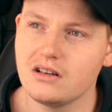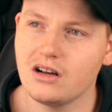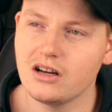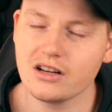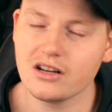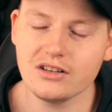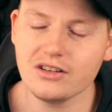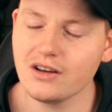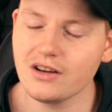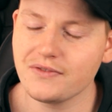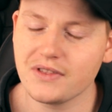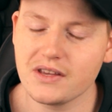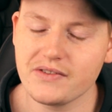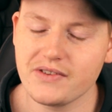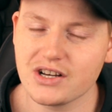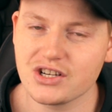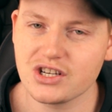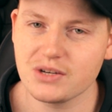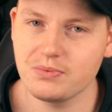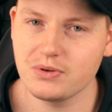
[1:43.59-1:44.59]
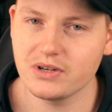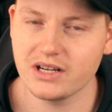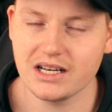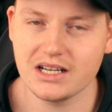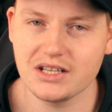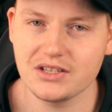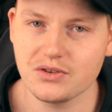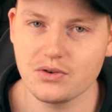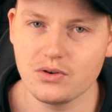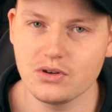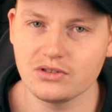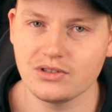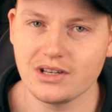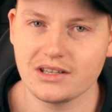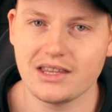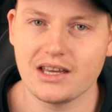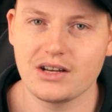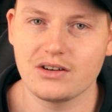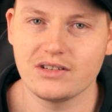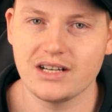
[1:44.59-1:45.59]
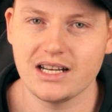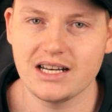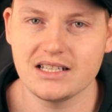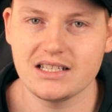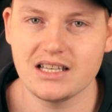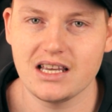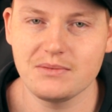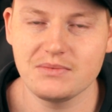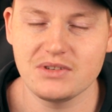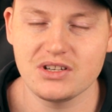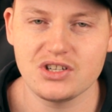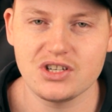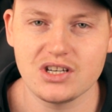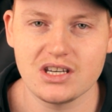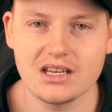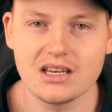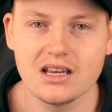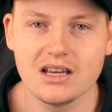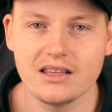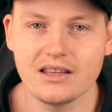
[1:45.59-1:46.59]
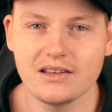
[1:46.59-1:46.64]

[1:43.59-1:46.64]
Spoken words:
I don't know if they've actually put any scores like that on any teams this year.